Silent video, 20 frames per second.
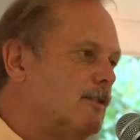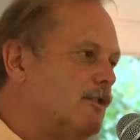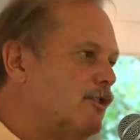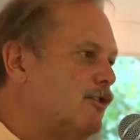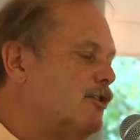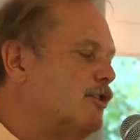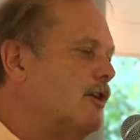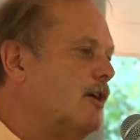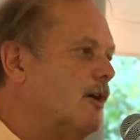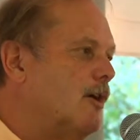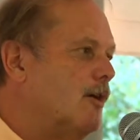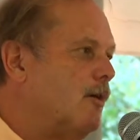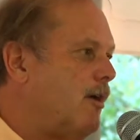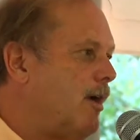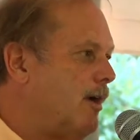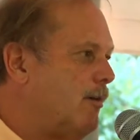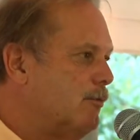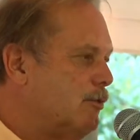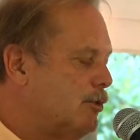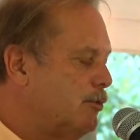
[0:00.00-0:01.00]
So
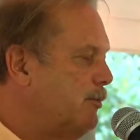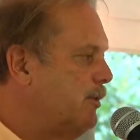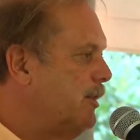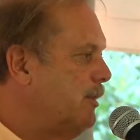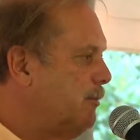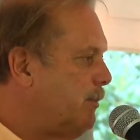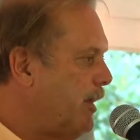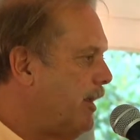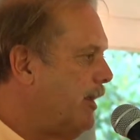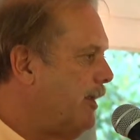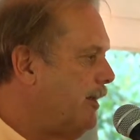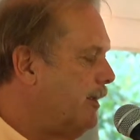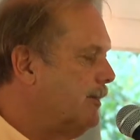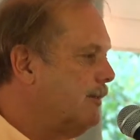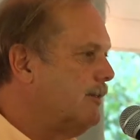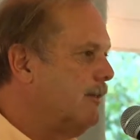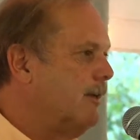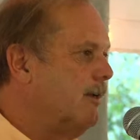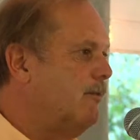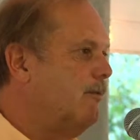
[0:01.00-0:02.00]
I was really
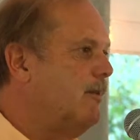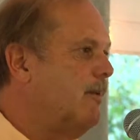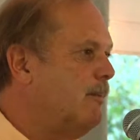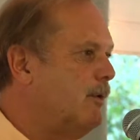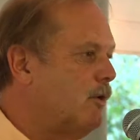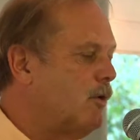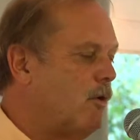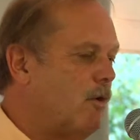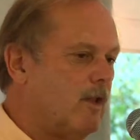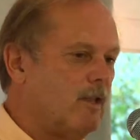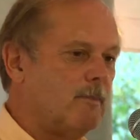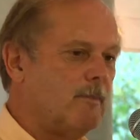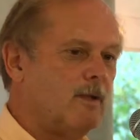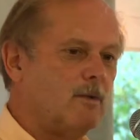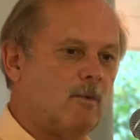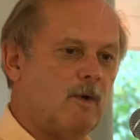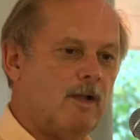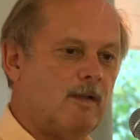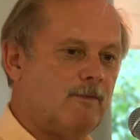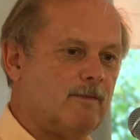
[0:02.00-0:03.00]
panicked, and I remember calling my
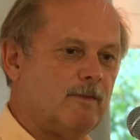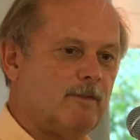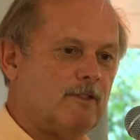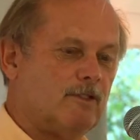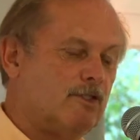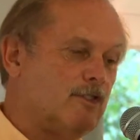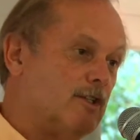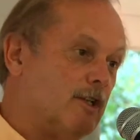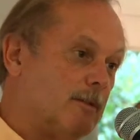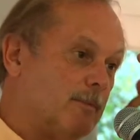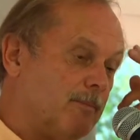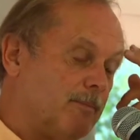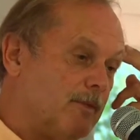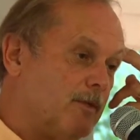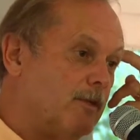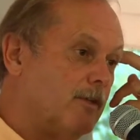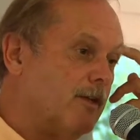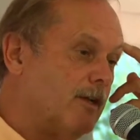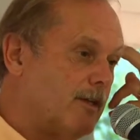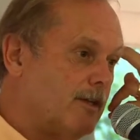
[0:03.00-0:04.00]
wife and just saying,
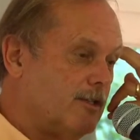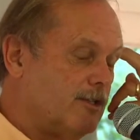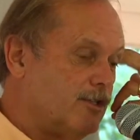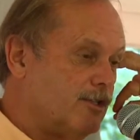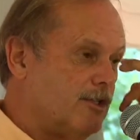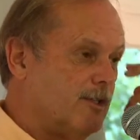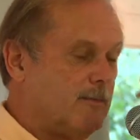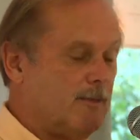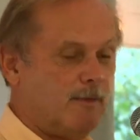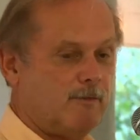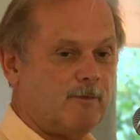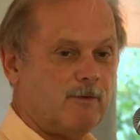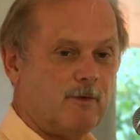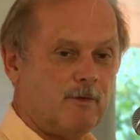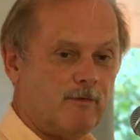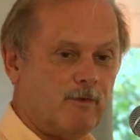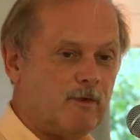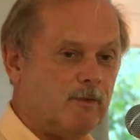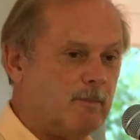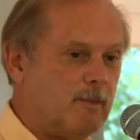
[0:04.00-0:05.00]
you're not going to see me for
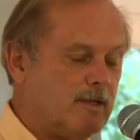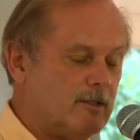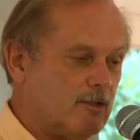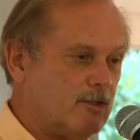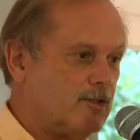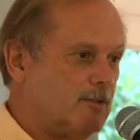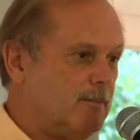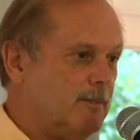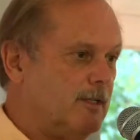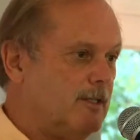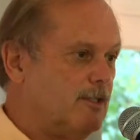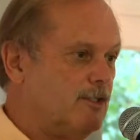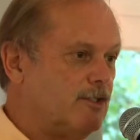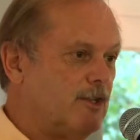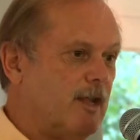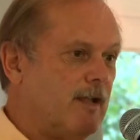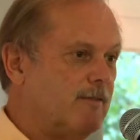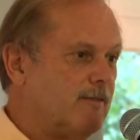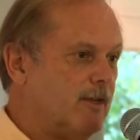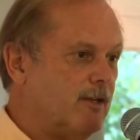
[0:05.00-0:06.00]
a few months because
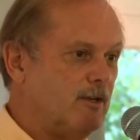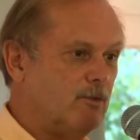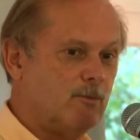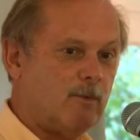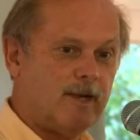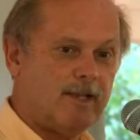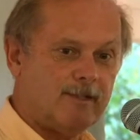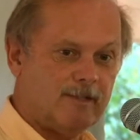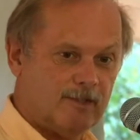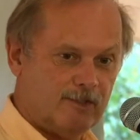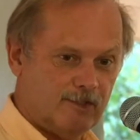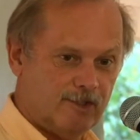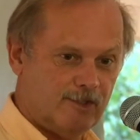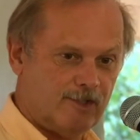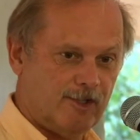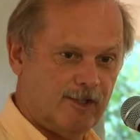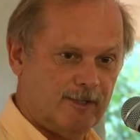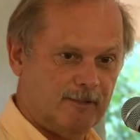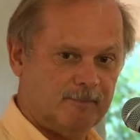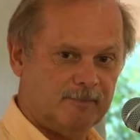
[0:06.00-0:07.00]
I've got to write this
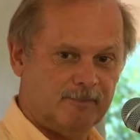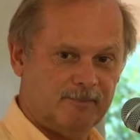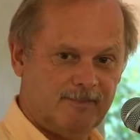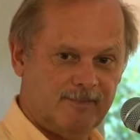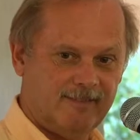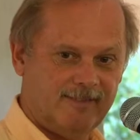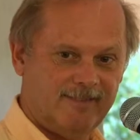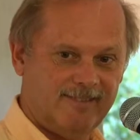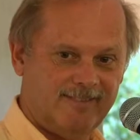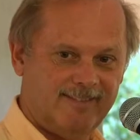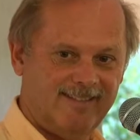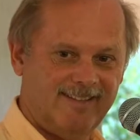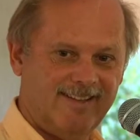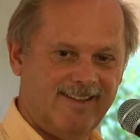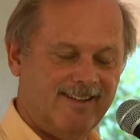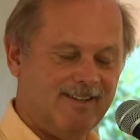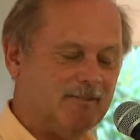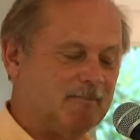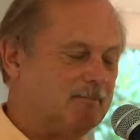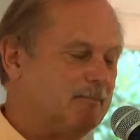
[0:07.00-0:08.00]
thing.
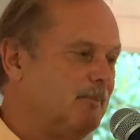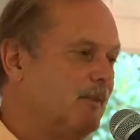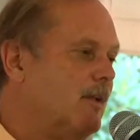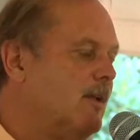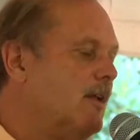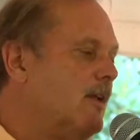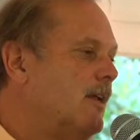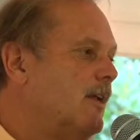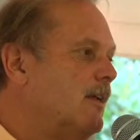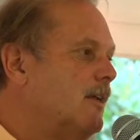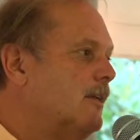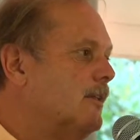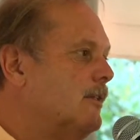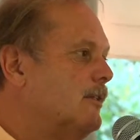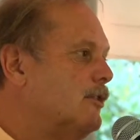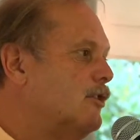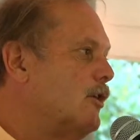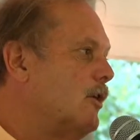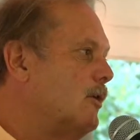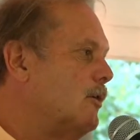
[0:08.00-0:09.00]
Yeah.
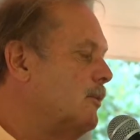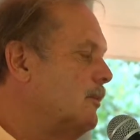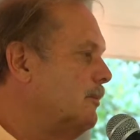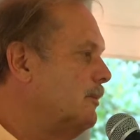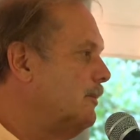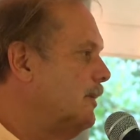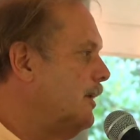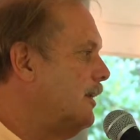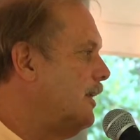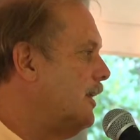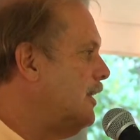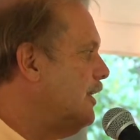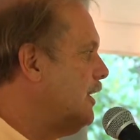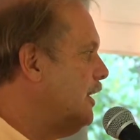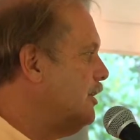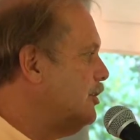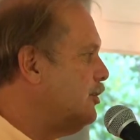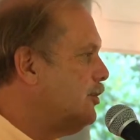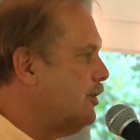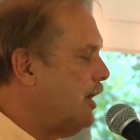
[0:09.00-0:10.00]
So in any
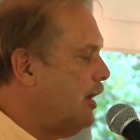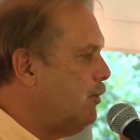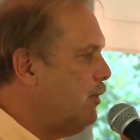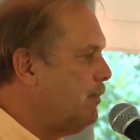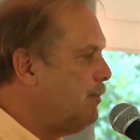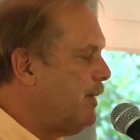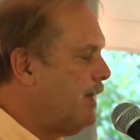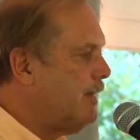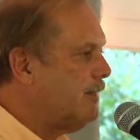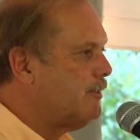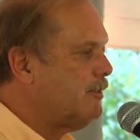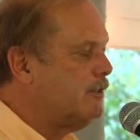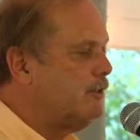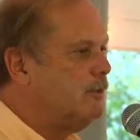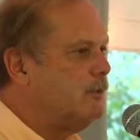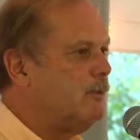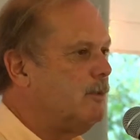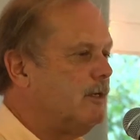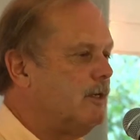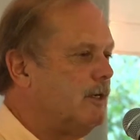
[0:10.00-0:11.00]
case, I went back to